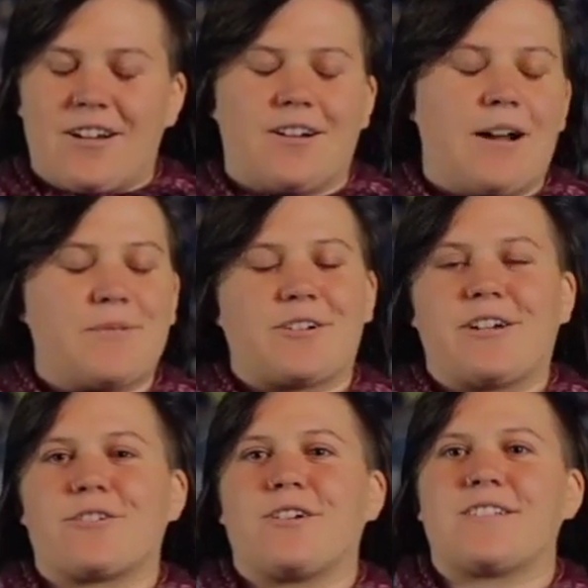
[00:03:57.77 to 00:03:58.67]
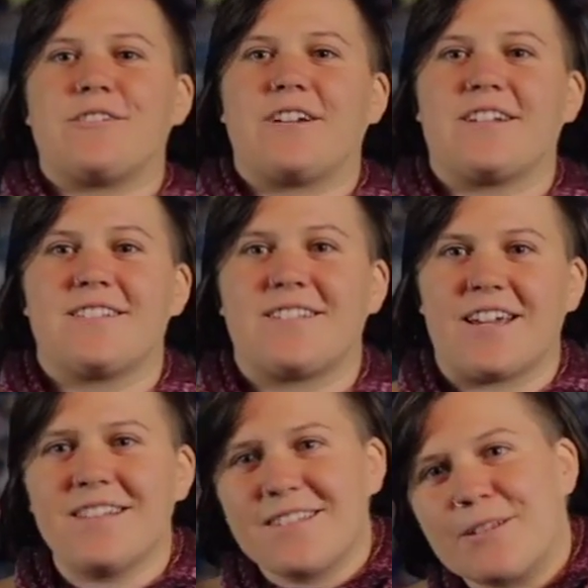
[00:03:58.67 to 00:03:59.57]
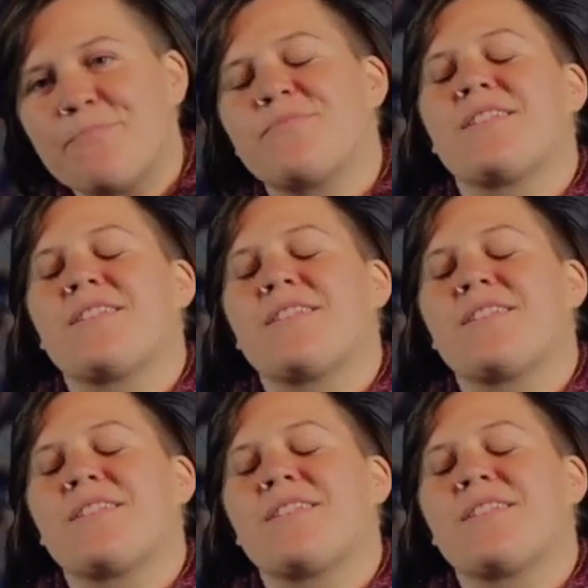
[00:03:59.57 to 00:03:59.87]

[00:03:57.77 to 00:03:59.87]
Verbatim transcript: Uh, I'm sorry, across the United States.